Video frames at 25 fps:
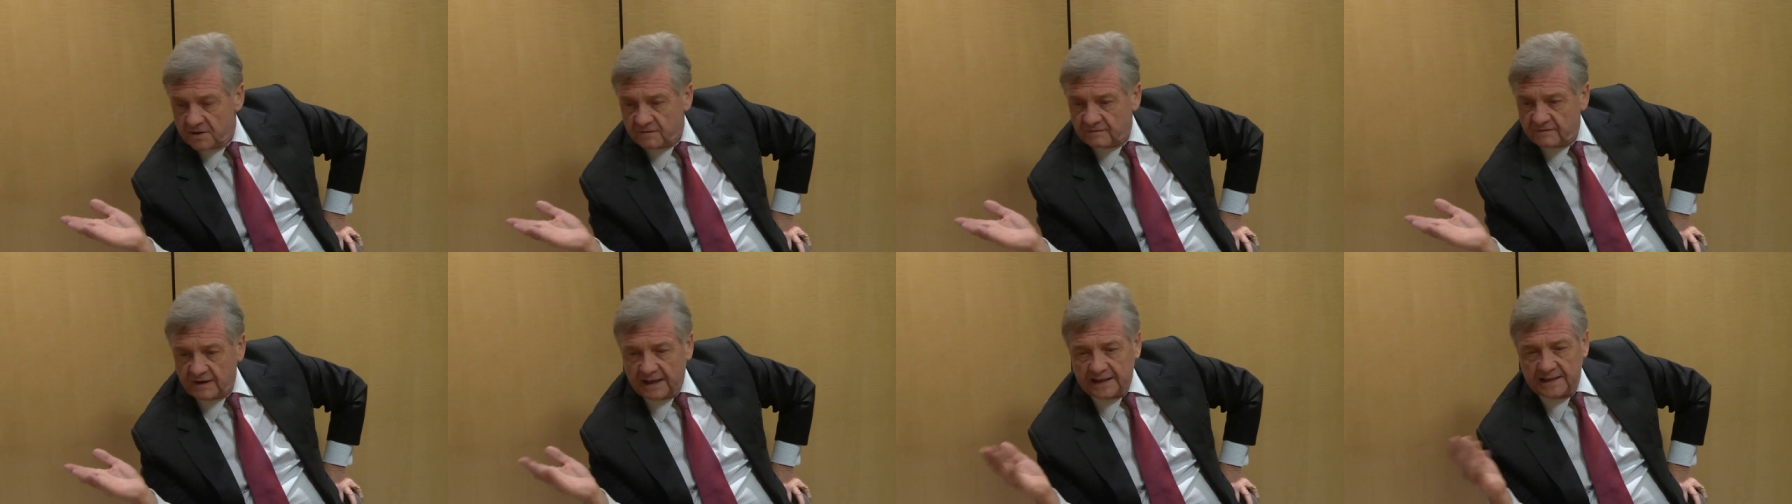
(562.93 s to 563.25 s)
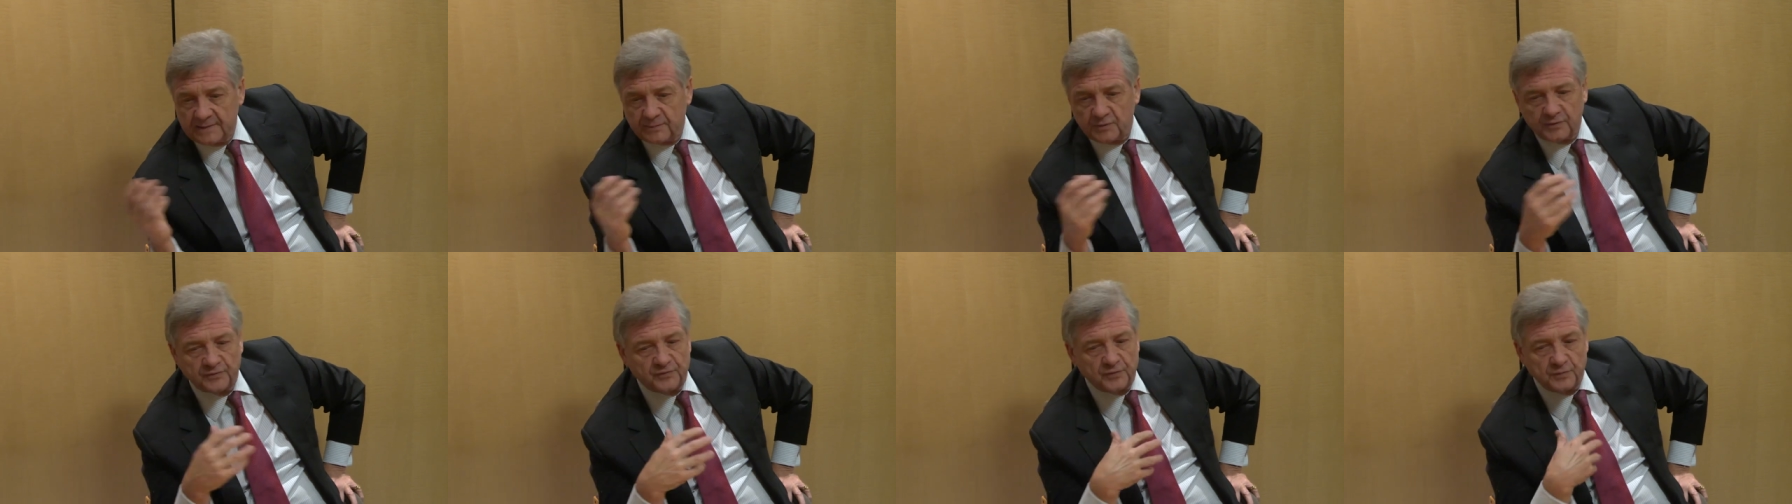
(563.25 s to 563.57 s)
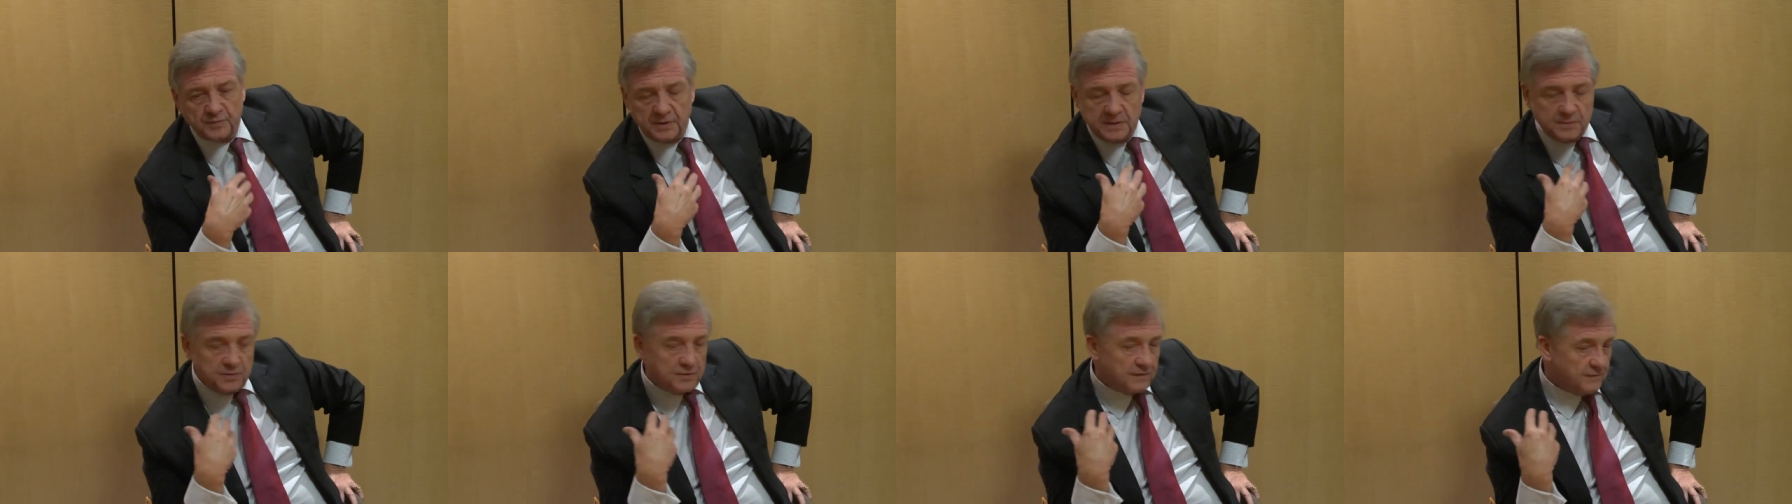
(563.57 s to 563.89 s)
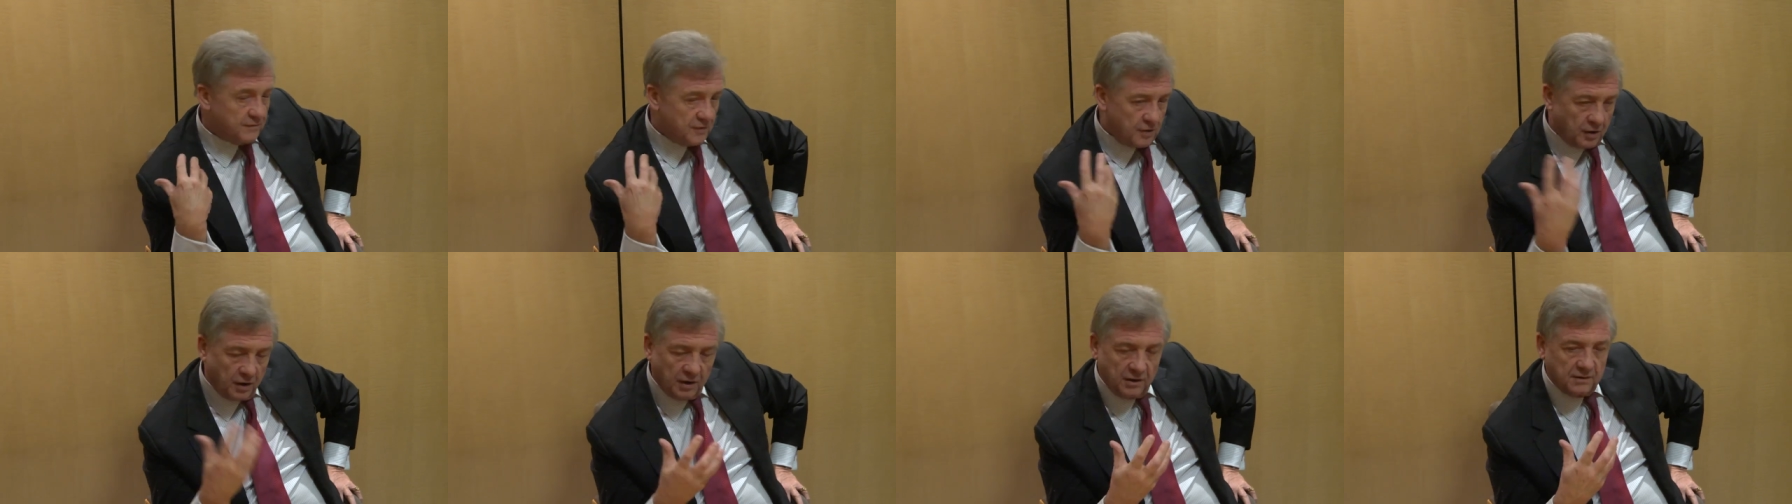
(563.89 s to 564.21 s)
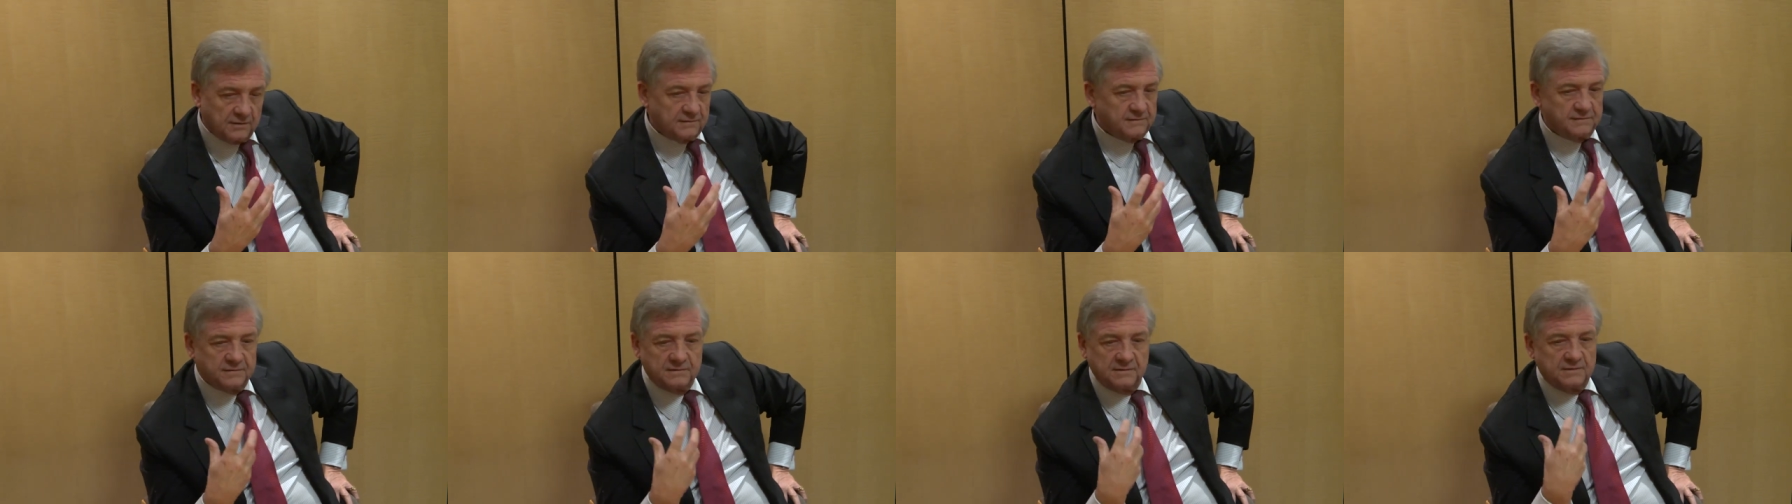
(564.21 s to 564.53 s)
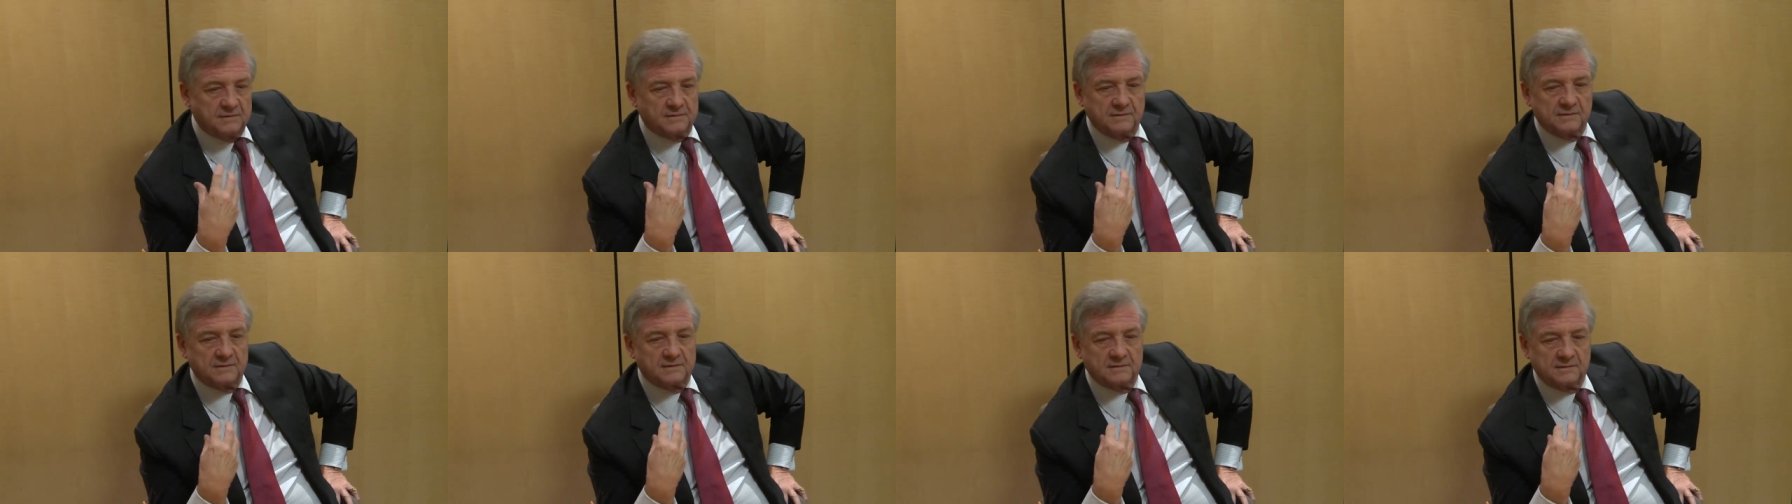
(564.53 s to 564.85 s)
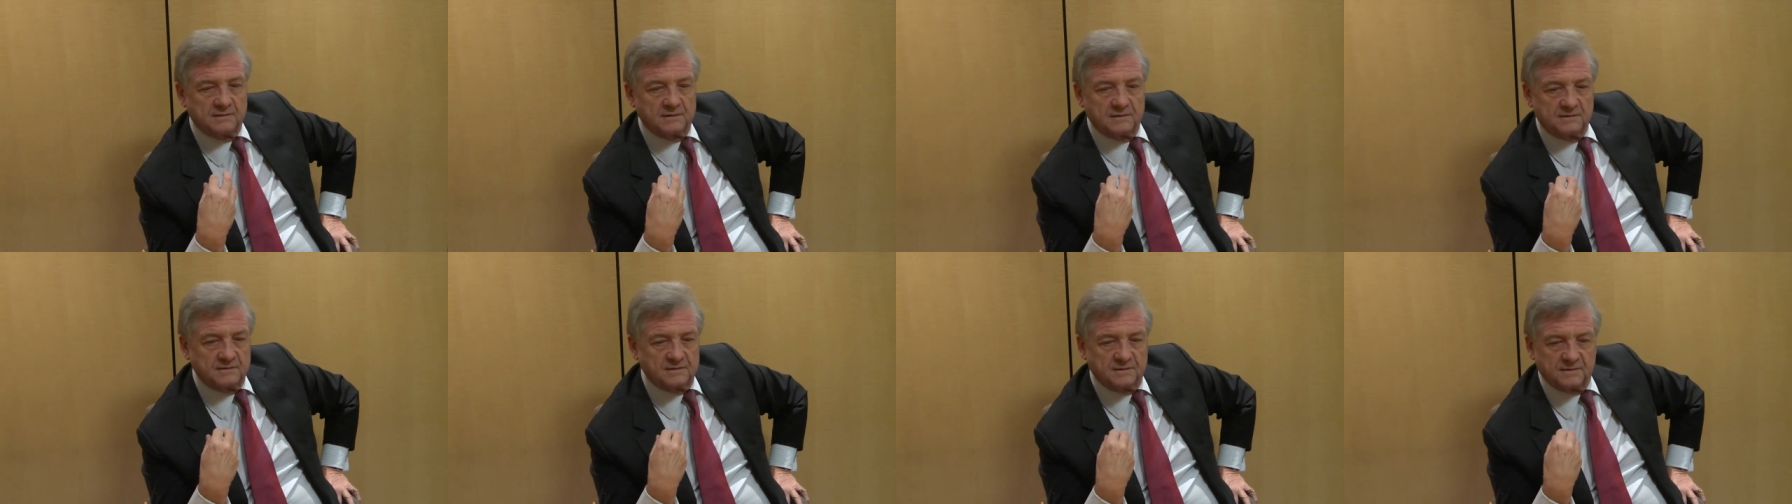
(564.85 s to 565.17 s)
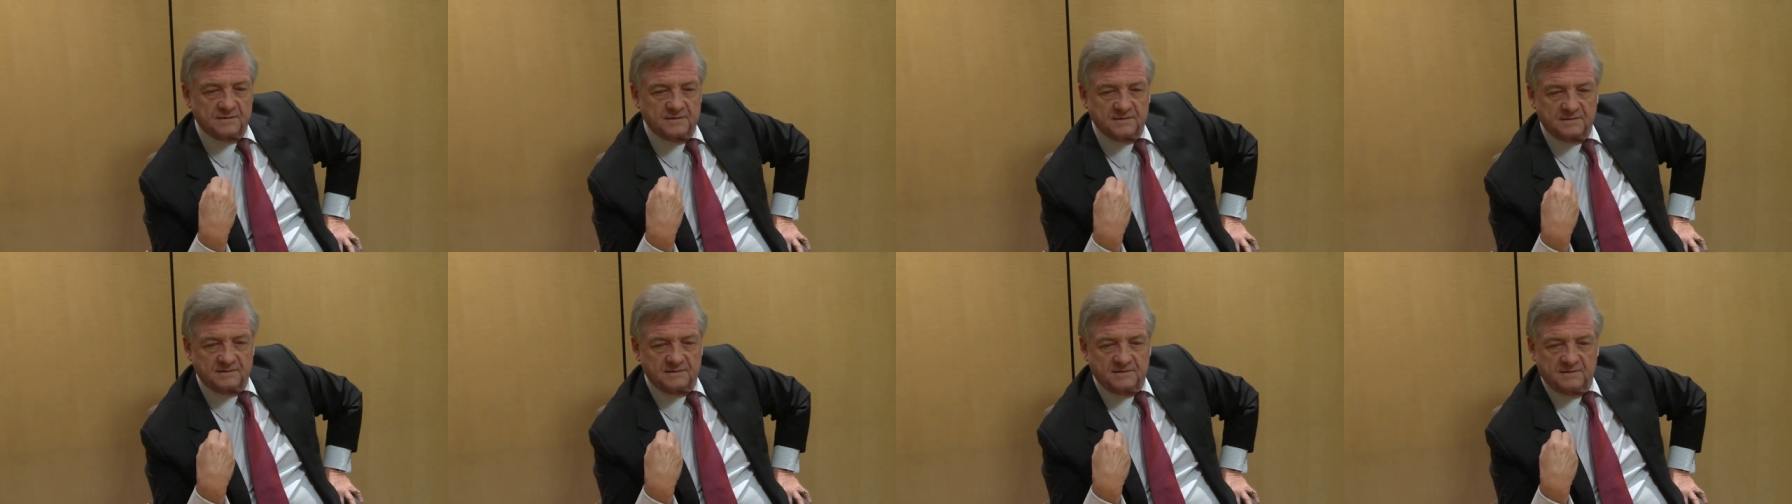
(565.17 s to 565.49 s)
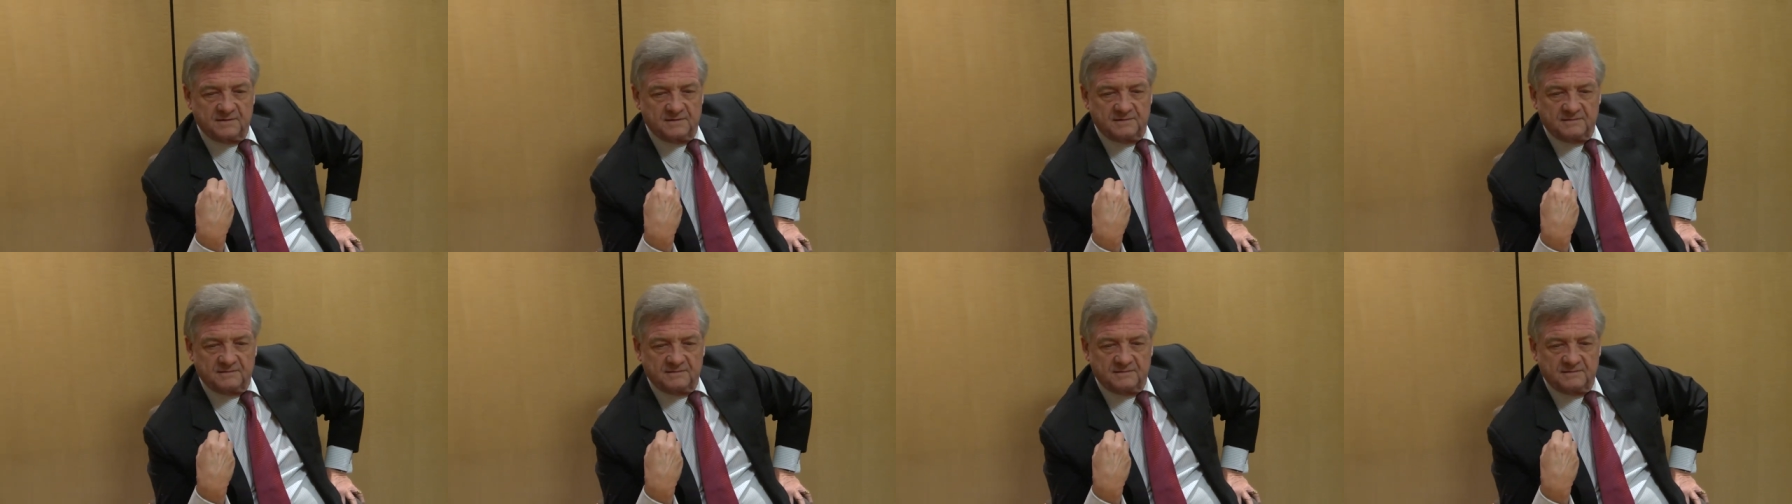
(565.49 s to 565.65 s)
Valuable for people who've got the, the, the,